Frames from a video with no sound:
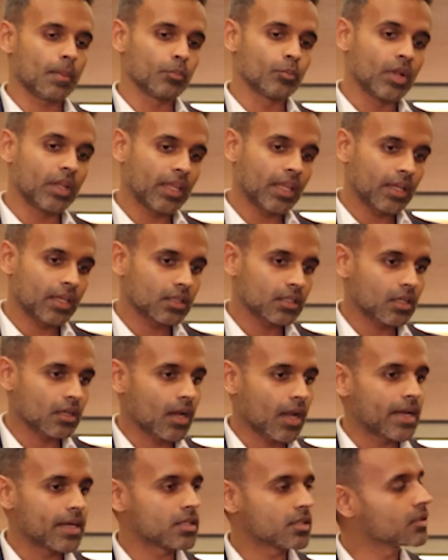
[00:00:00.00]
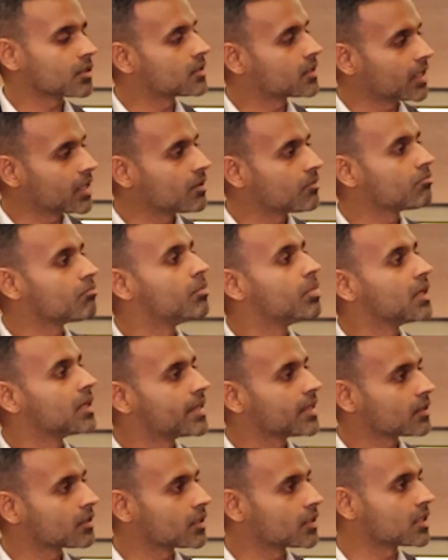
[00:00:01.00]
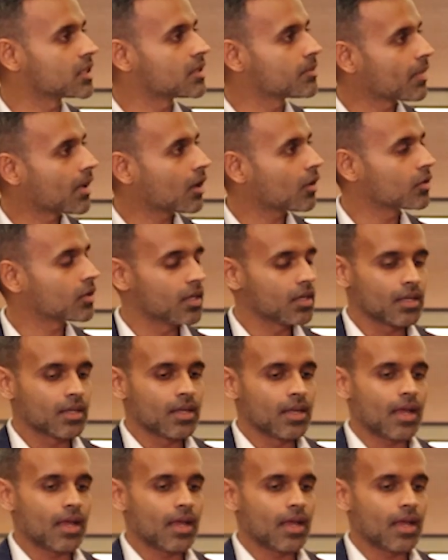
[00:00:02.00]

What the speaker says: bringing in the right team, building the team out.